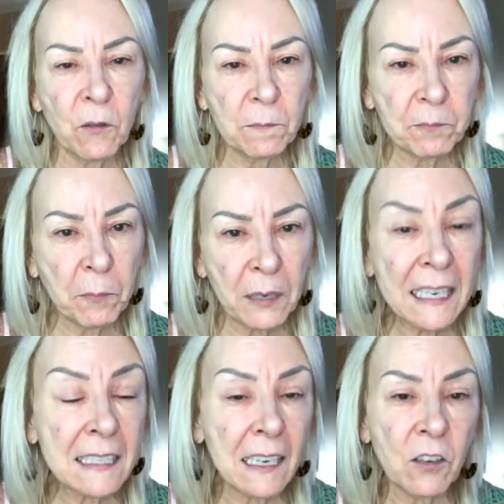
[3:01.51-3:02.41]
don't
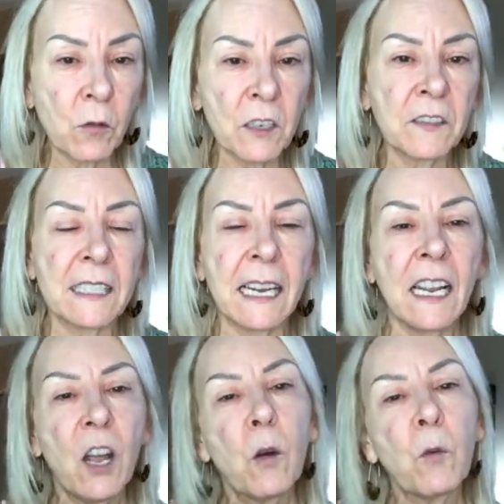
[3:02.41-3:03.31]
place another order, say,
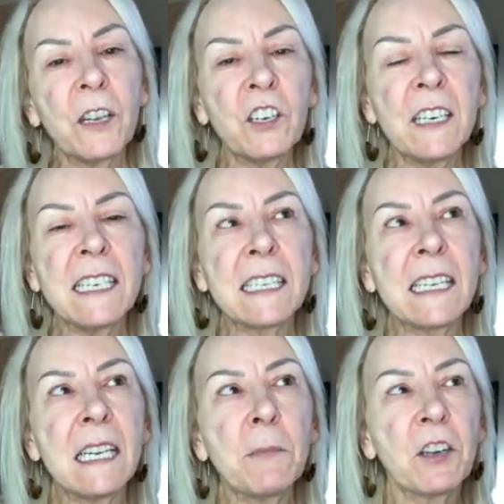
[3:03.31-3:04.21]
well, you need
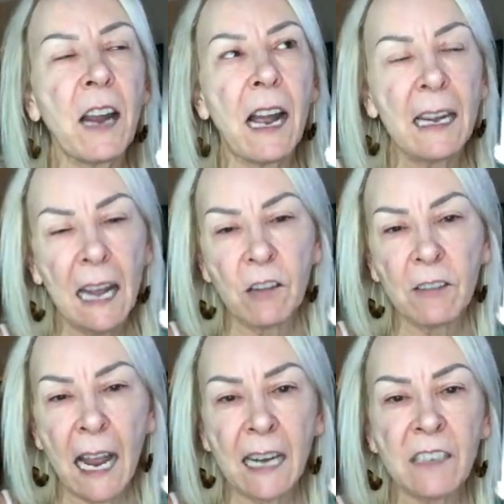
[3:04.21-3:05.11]
to keep your
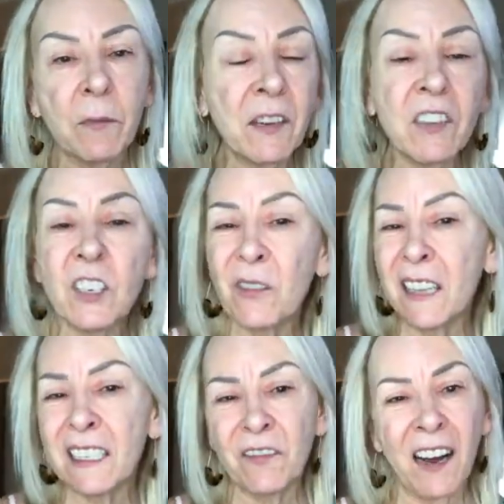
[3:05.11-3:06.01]
account active. But if you
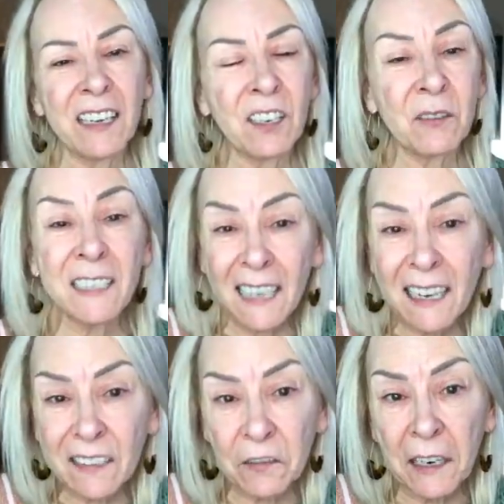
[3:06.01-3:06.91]
don't, that's fine. It goes
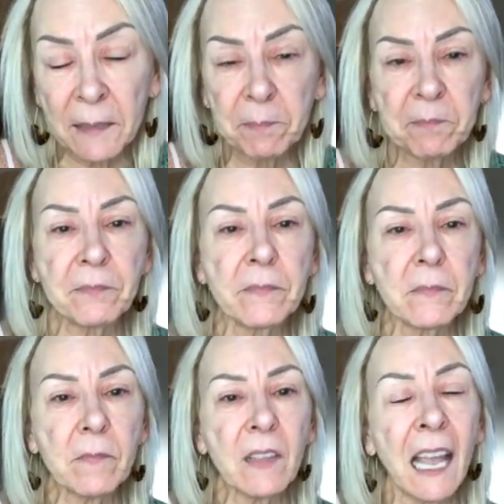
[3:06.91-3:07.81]
inactive, right?
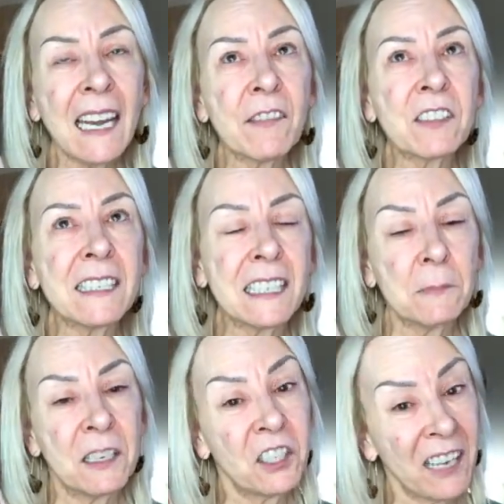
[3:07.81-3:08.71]
And after
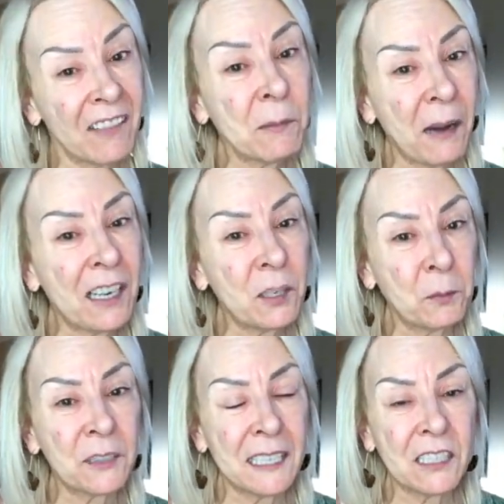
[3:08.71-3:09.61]
six months, you'd have to buy a
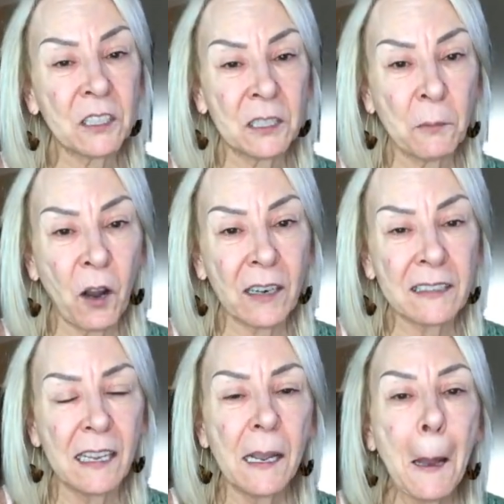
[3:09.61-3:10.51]
new presenter's
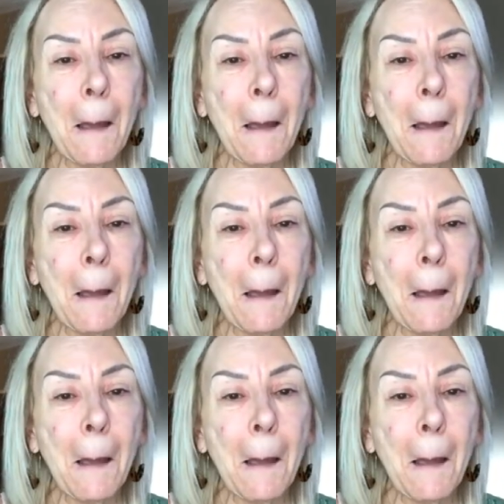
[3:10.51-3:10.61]
box.